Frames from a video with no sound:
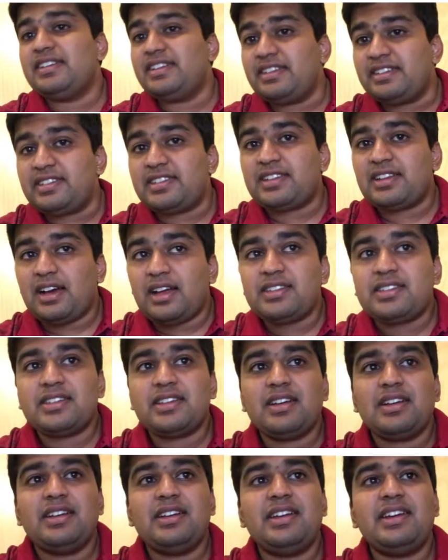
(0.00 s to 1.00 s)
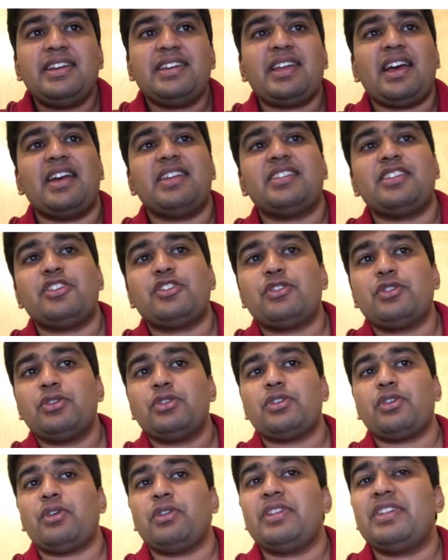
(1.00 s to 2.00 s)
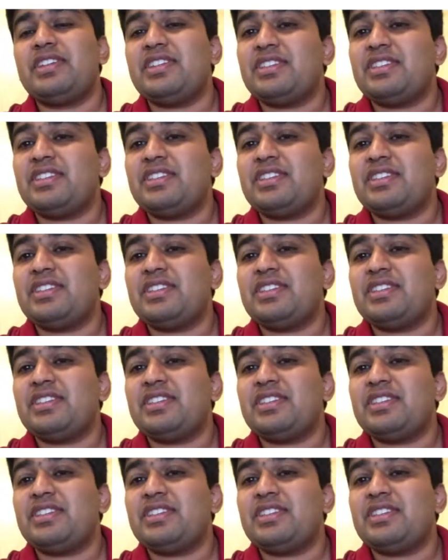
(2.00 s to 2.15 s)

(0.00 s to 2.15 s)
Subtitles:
discussed earlier. It has a True Tone